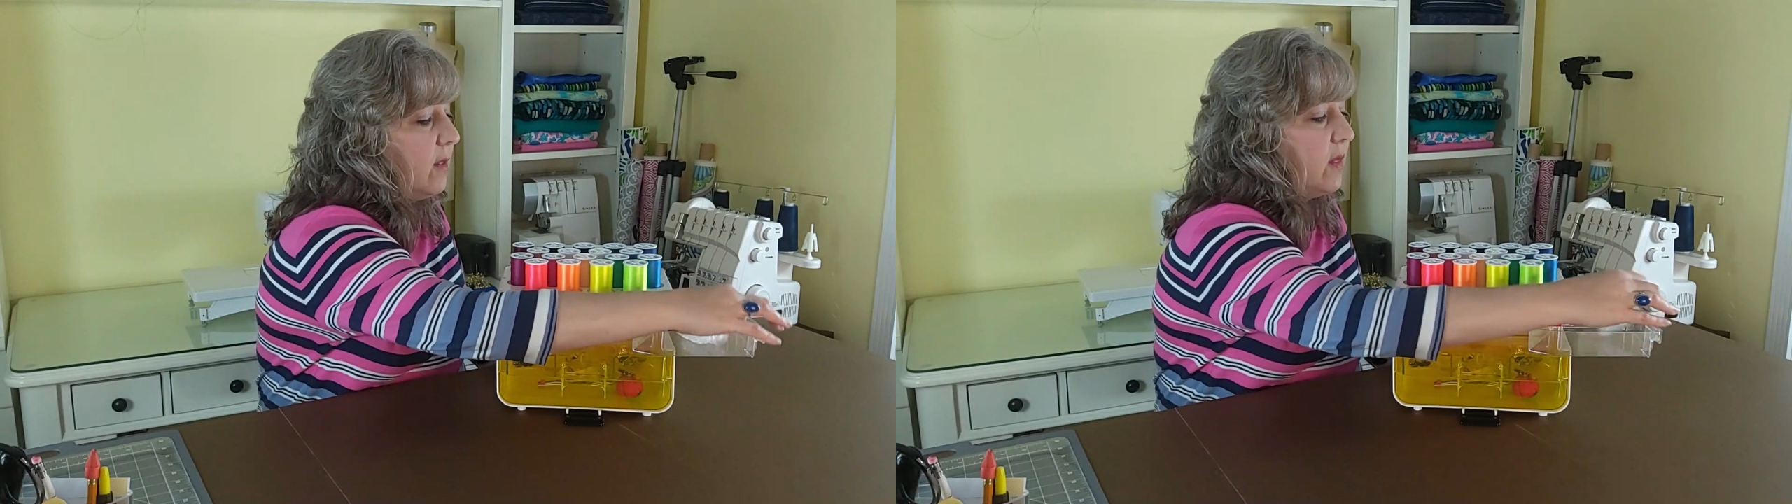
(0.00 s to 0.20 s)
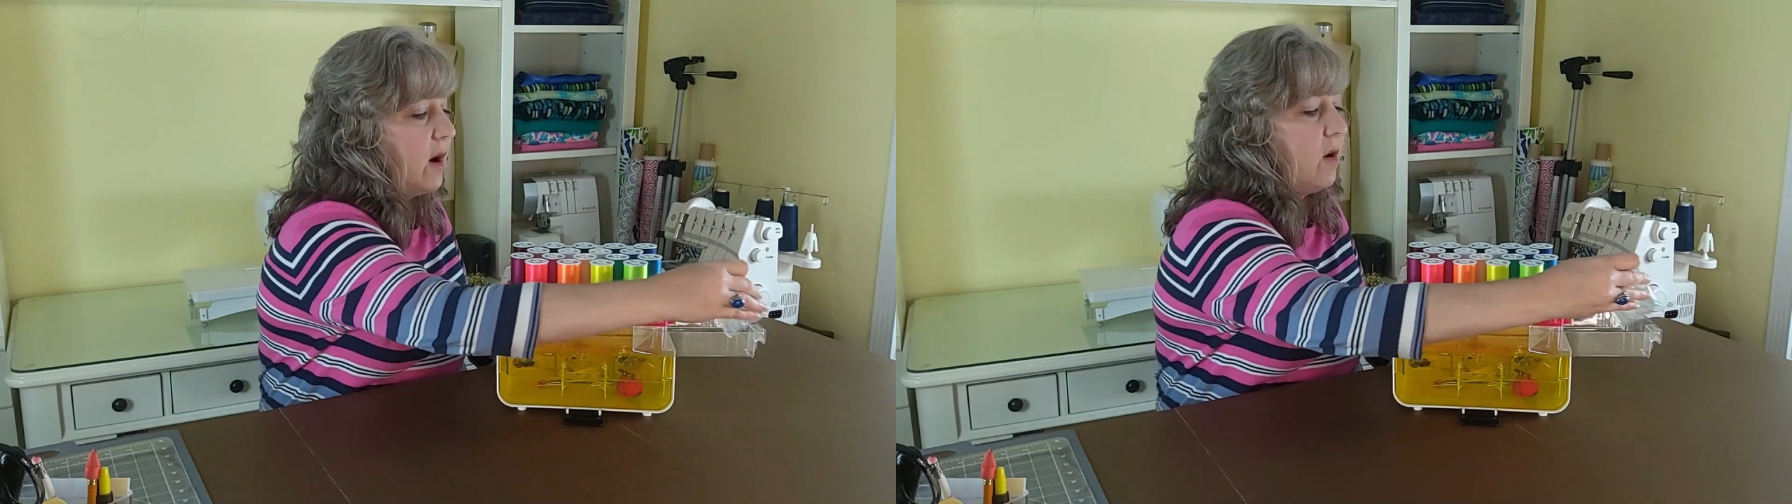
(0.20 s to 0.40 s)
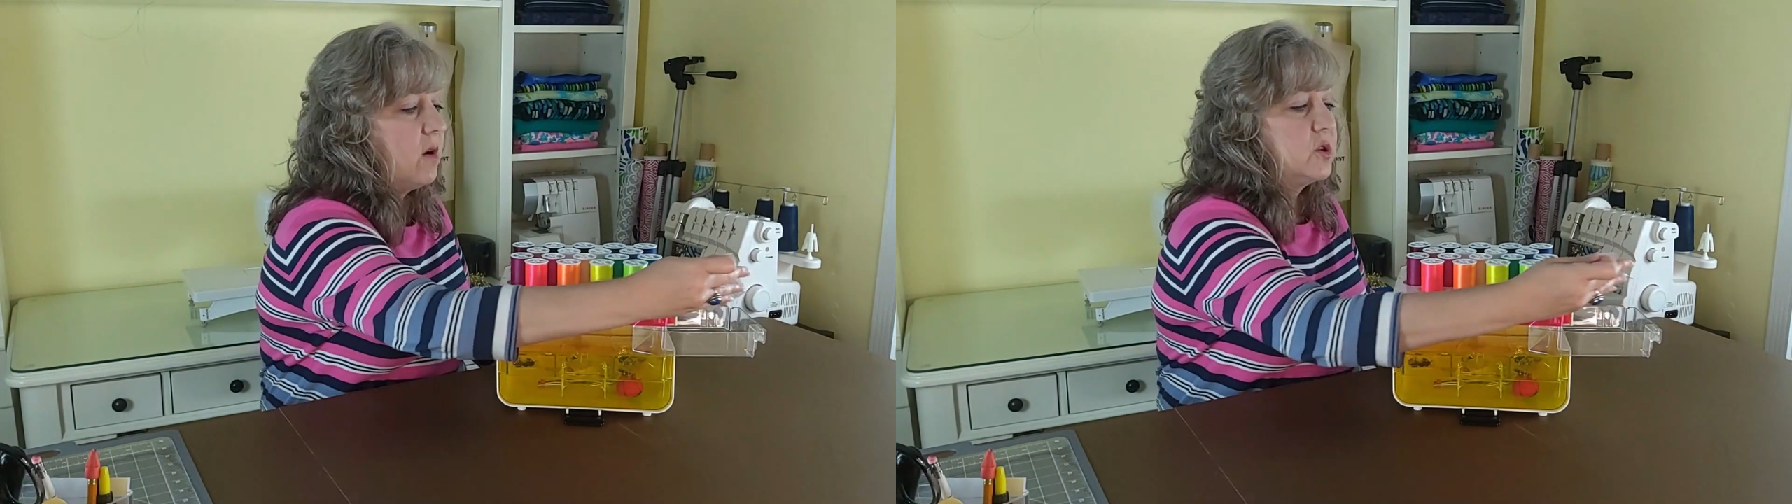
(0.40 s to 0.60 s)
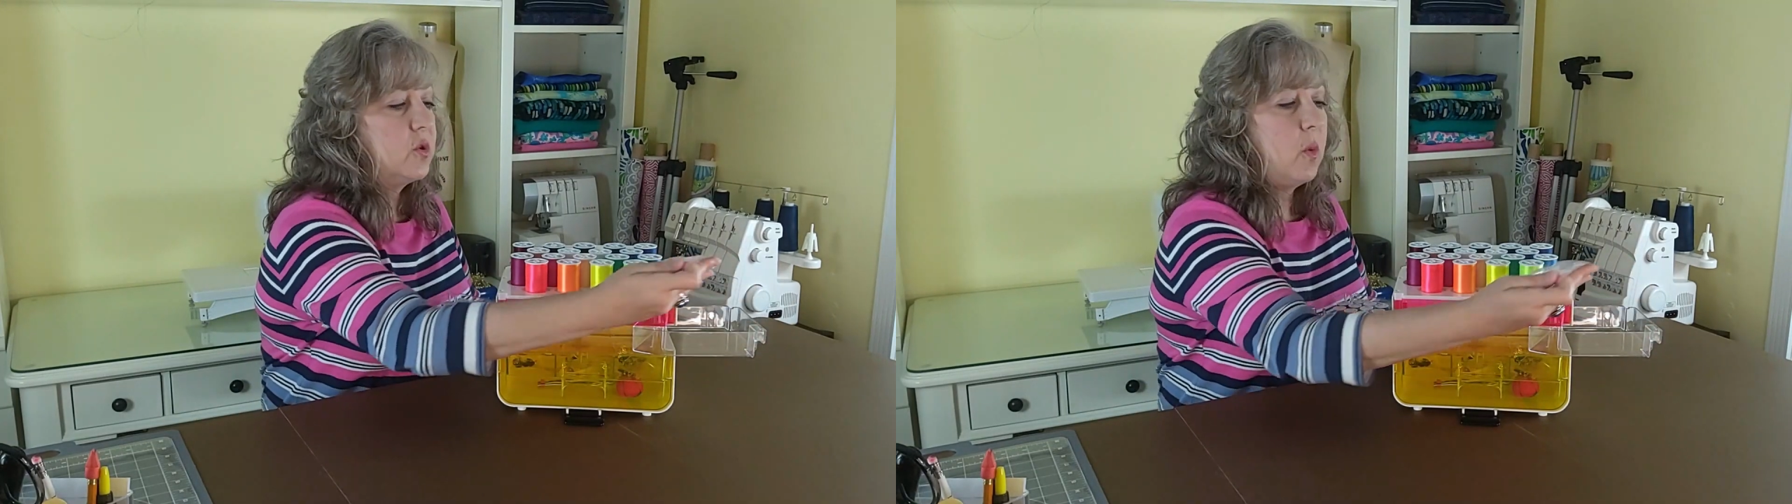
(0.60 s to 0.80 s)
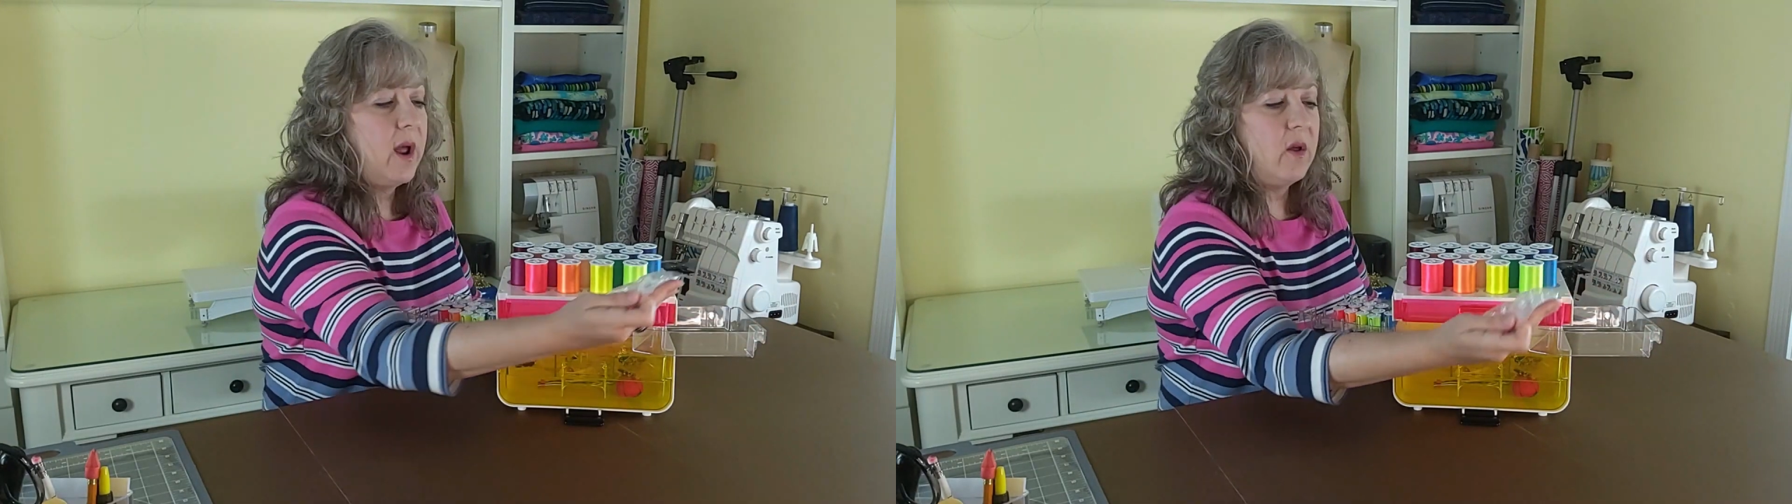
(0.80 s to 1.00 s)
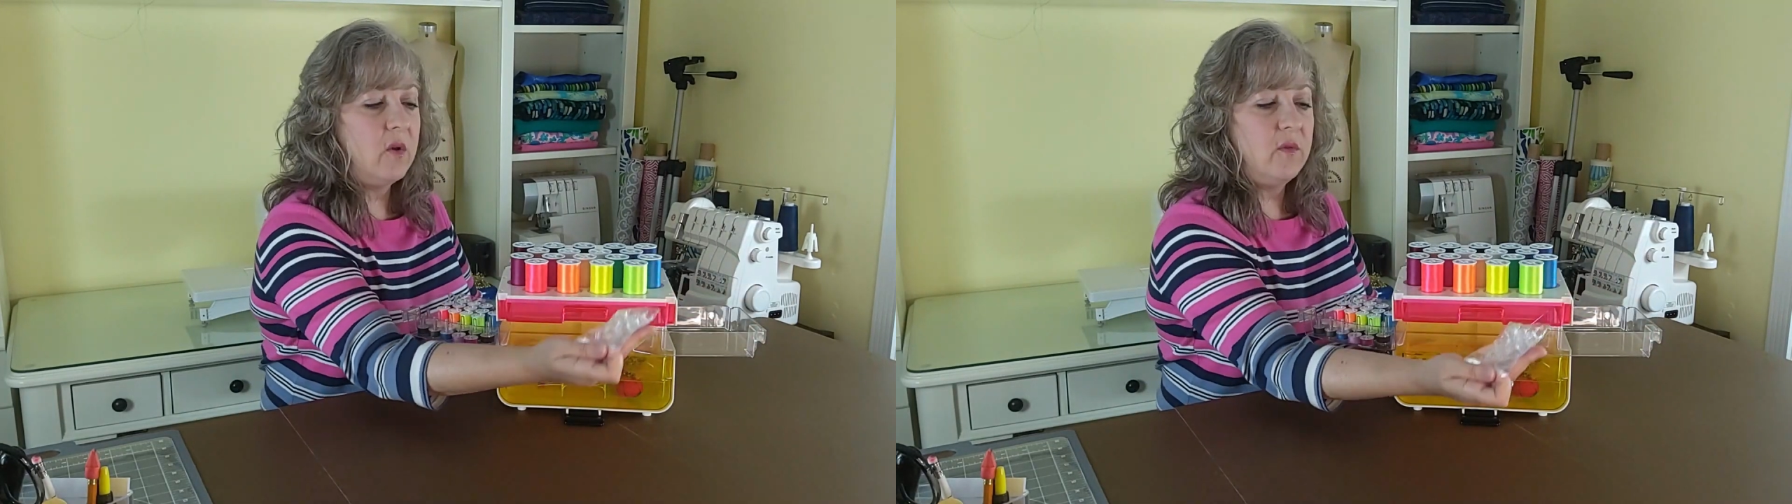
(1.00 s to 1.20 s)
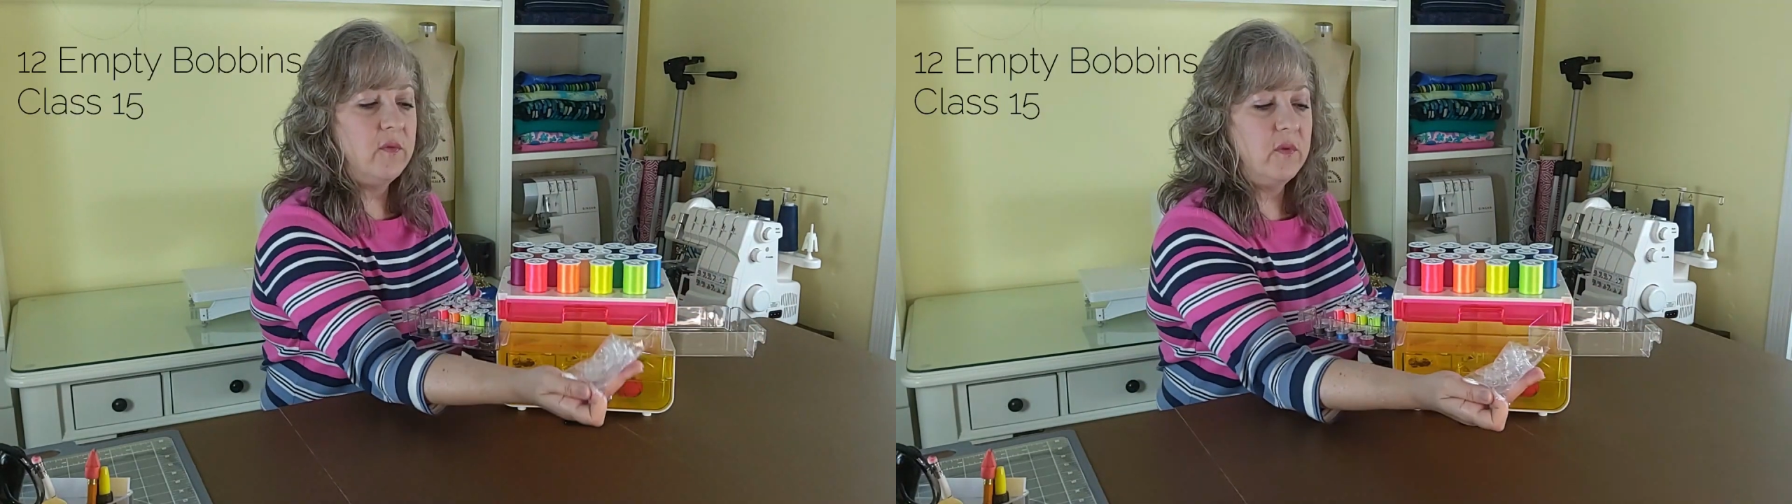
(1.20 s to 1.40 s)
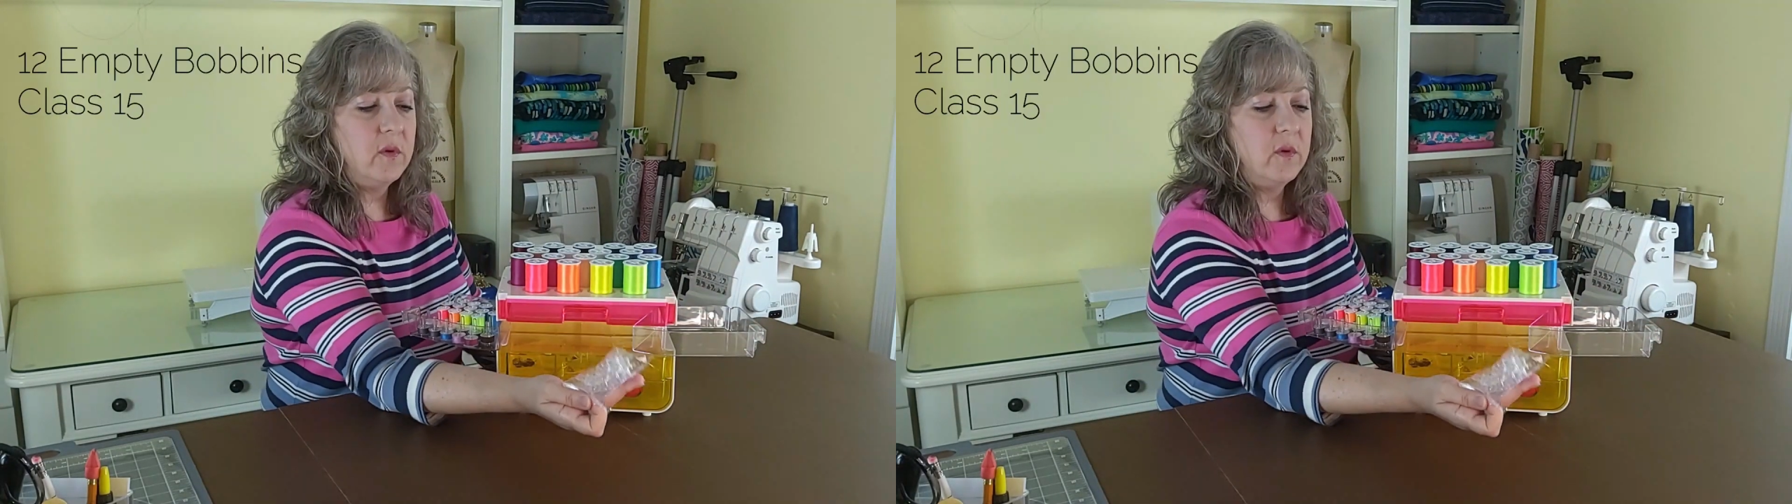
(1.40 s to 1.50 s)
there are 12